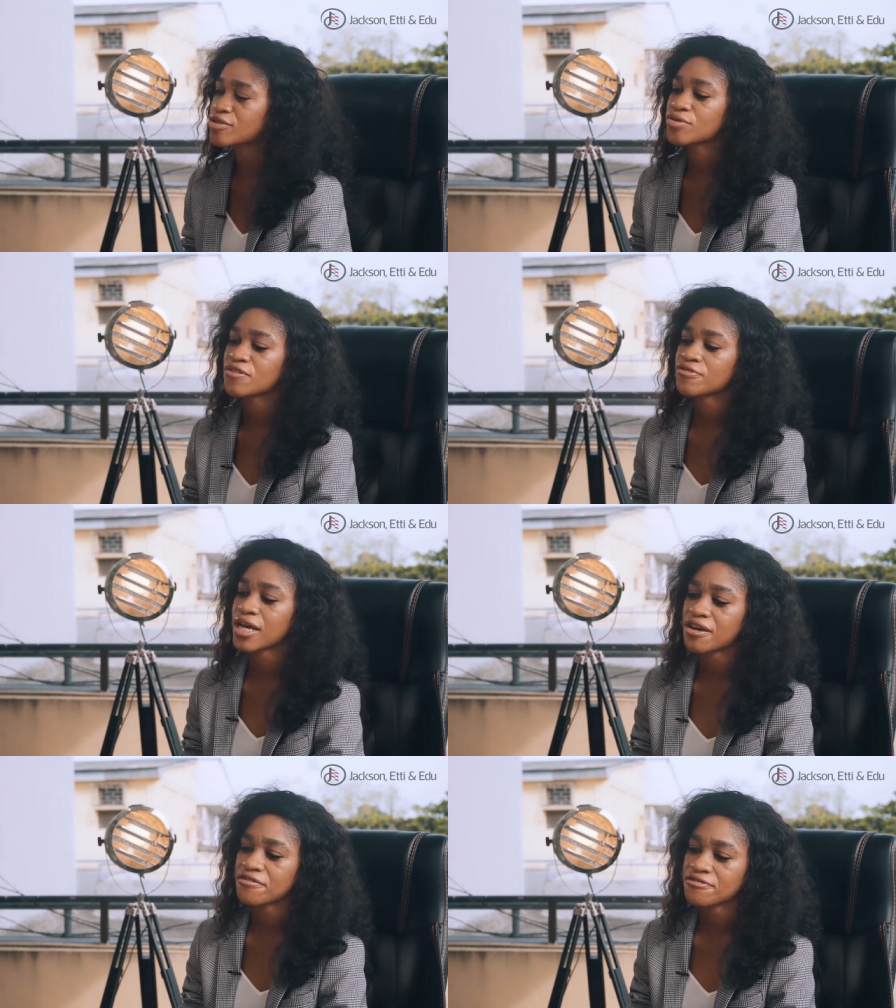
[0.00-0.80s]
So if you
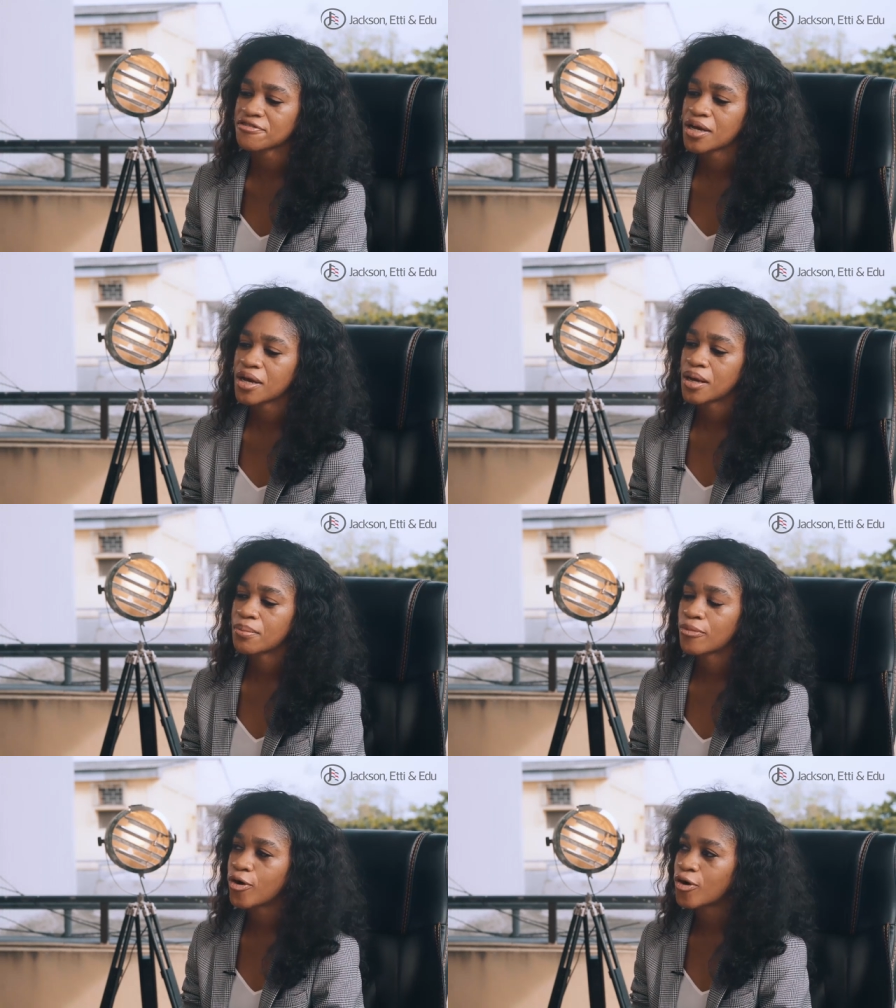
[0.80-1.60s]
have
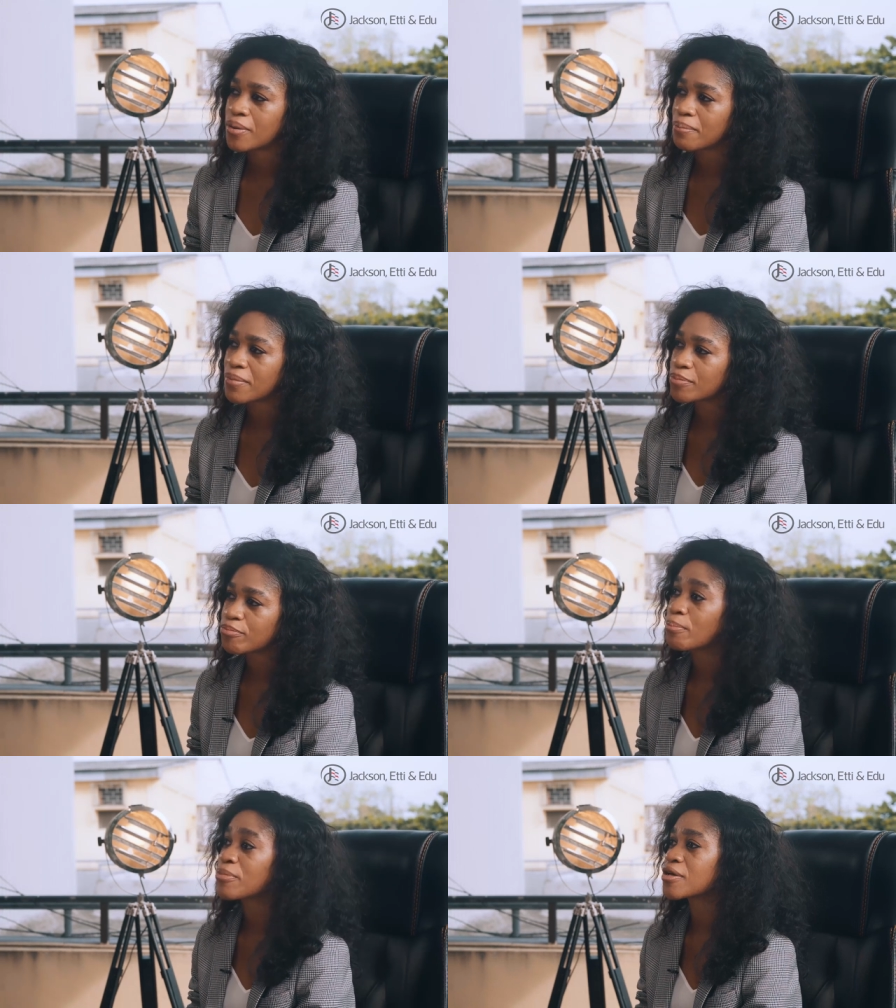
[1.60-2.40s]
more male
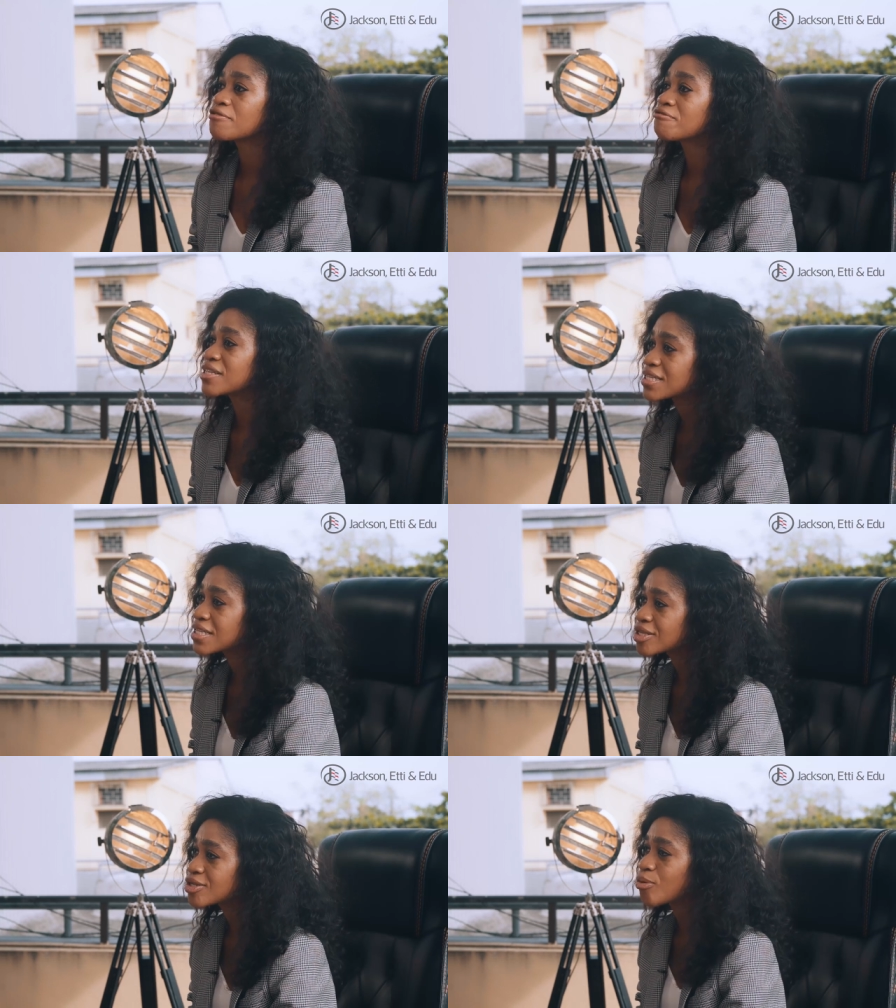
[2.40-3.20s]

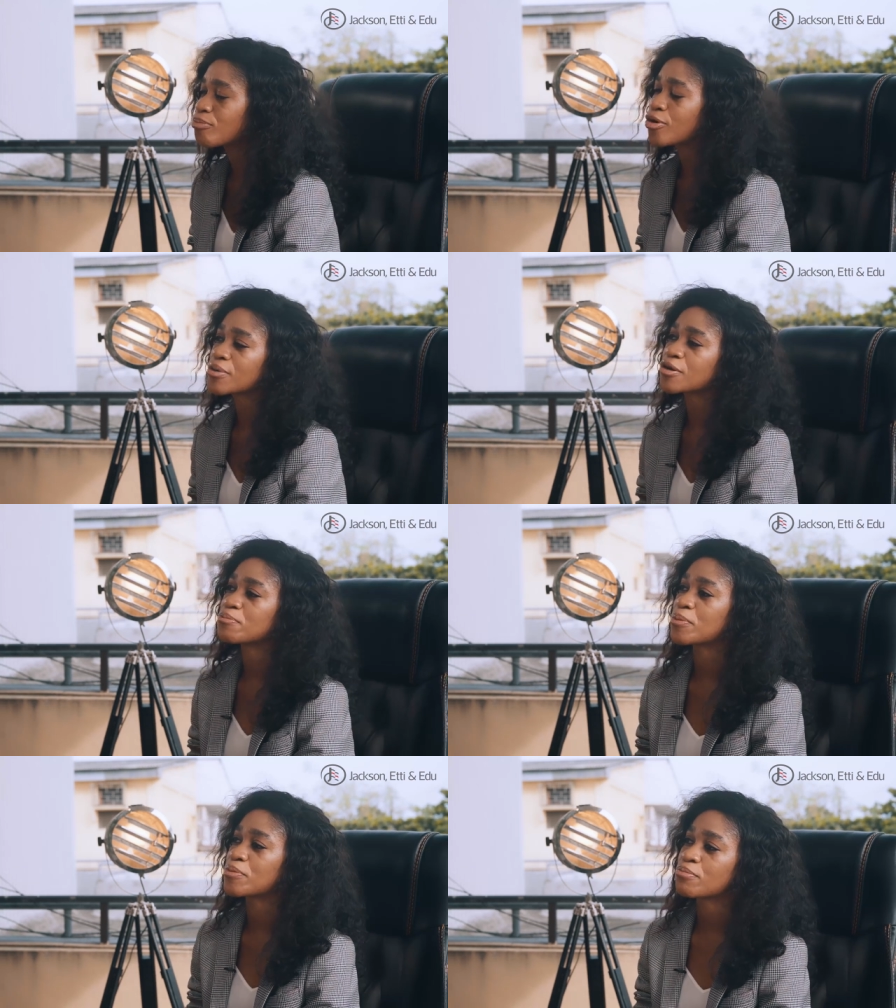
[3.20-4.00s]
VCs or more
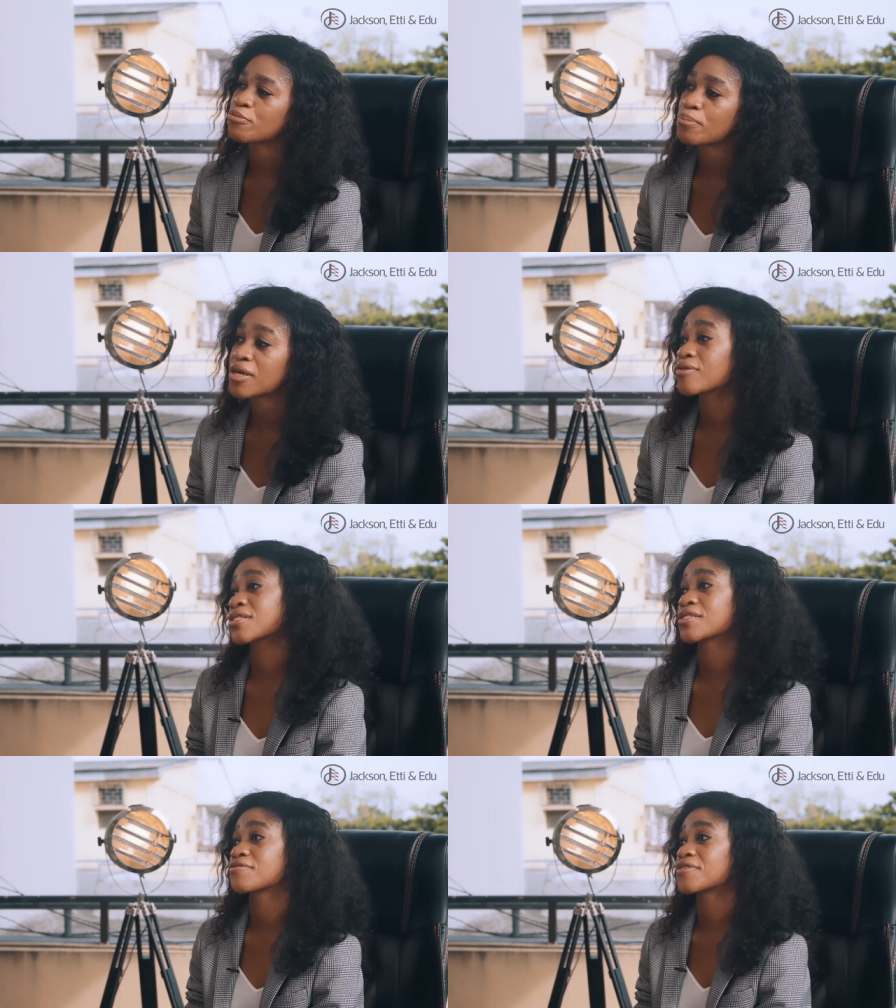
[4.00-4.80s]
males
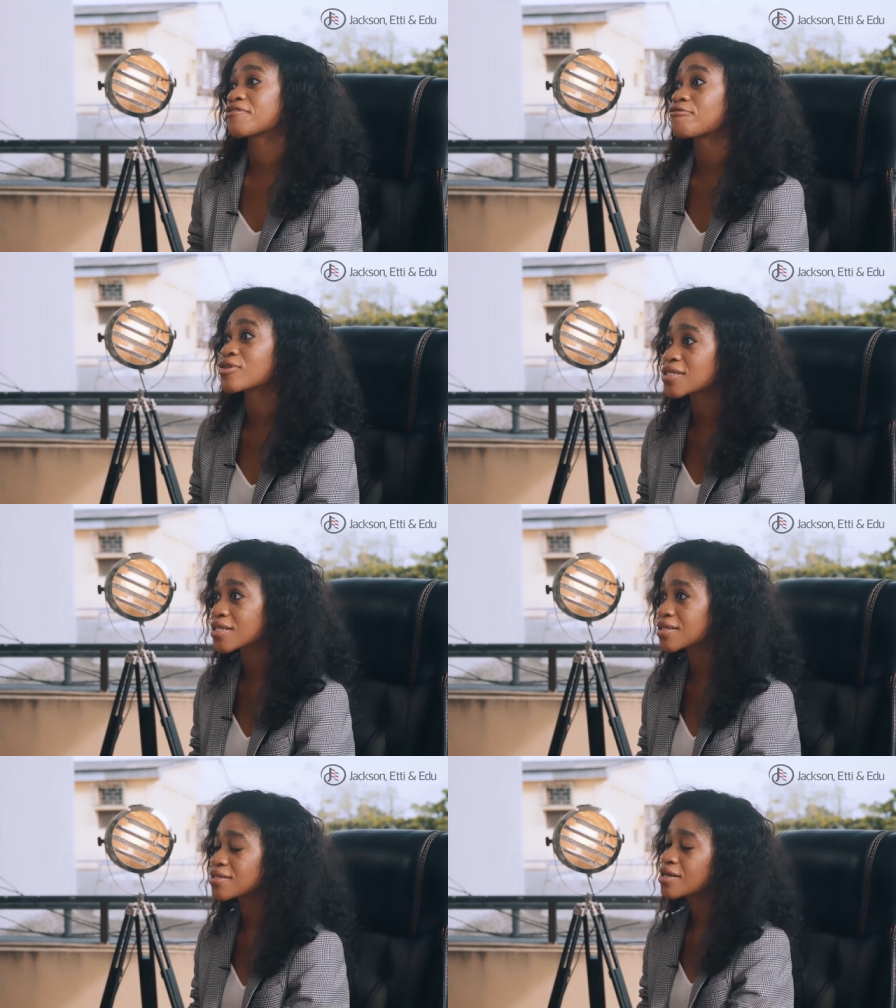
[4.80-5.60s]
in the
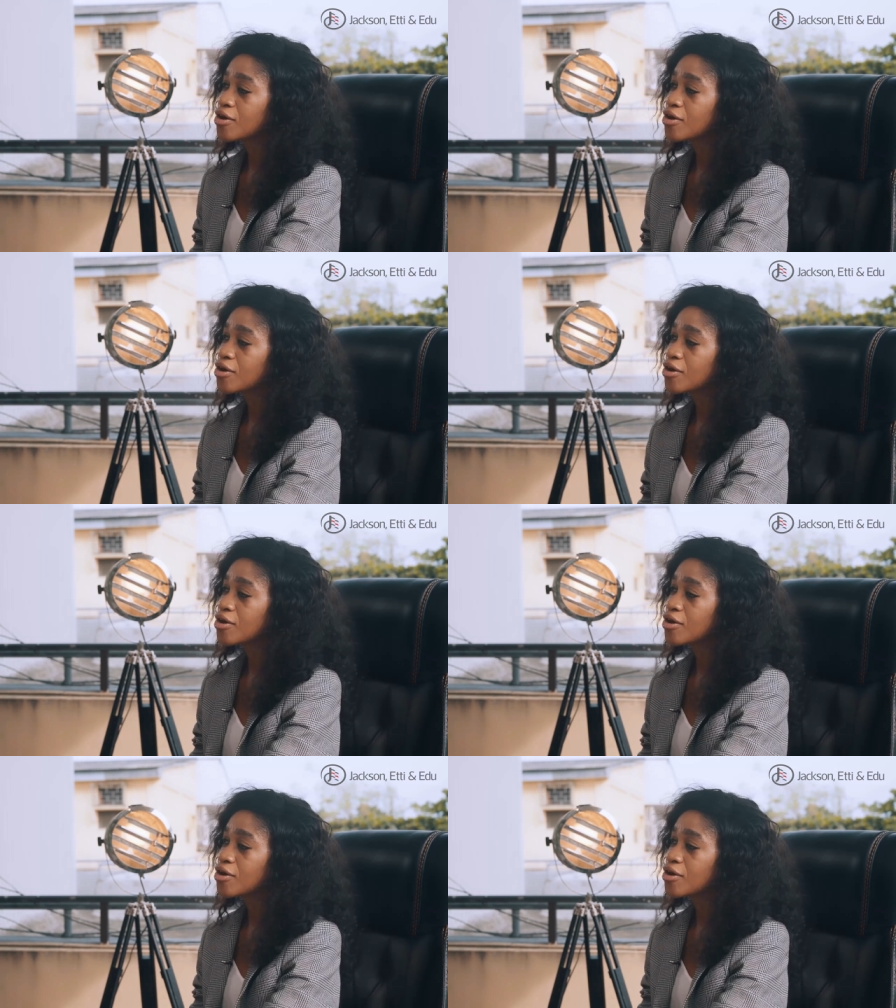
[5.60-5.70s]
funding